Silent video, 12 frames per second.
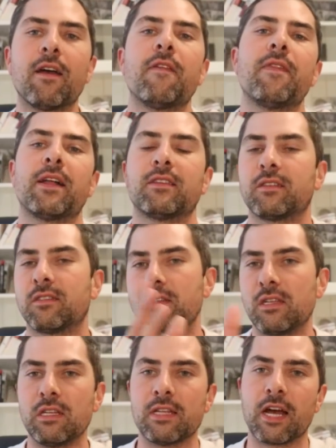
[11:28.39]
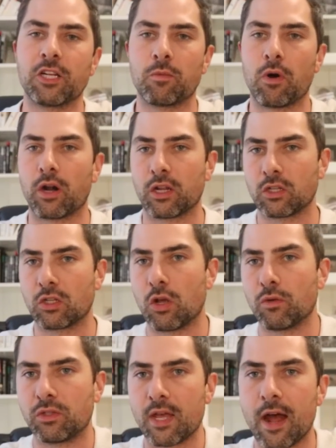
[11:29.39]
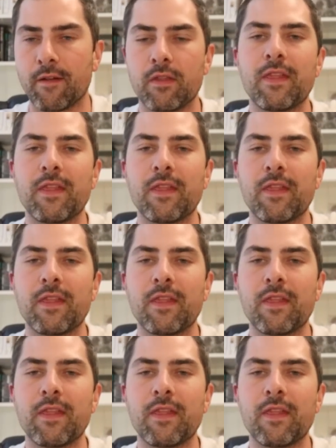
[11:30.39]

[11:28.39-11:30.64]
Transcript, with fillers: And that's as the detached market slows down.